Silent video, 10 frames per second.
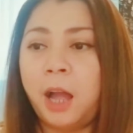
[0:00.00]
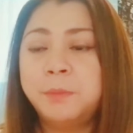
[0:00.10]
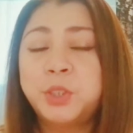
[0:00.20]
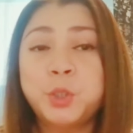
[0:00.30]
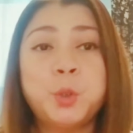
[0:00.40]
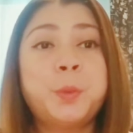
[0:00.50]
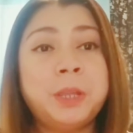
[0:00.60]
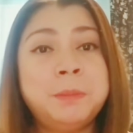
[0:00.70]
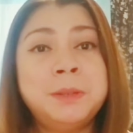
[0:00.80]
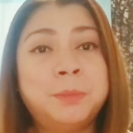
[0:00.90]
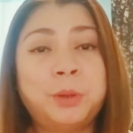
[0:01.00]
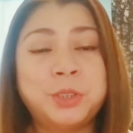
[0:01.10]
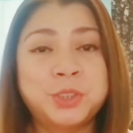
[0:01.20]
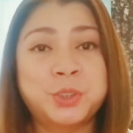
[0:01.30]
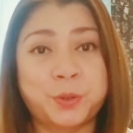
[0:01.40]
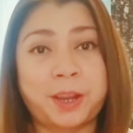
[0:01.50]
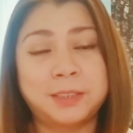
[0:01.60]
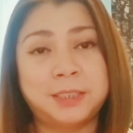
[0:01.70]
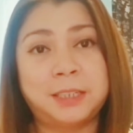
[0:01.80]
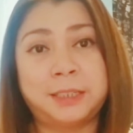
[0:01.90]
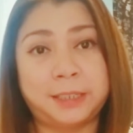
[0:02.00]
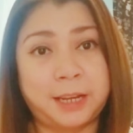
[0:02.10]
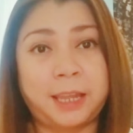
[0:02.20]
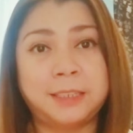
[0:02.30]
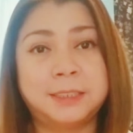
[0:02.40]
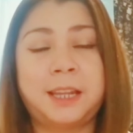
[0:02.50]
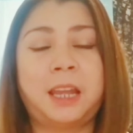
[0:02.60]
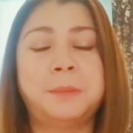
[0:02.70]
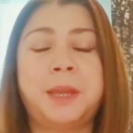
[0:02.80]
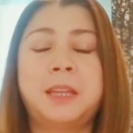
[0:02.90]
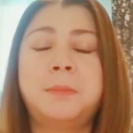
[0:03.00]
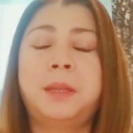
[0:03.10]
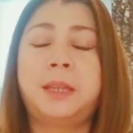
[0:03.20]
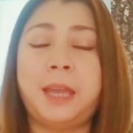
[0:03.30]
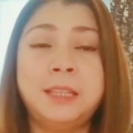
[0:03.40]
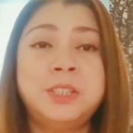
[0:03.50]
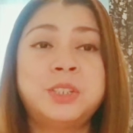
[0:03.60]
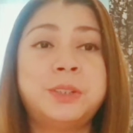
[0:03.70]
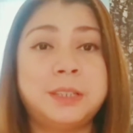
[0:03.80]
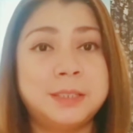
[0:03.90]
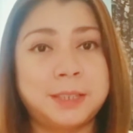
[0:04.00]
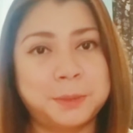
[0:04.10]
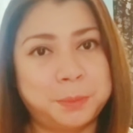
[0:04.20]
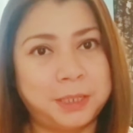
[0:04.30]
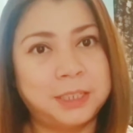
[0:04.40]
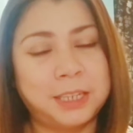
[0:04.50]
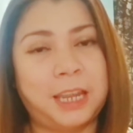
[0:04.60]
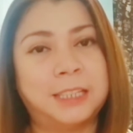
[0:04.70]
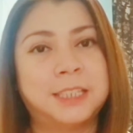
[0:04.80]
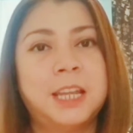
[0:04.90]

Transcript: Should we be moisturizing at nighttime? And my answer is a big yes.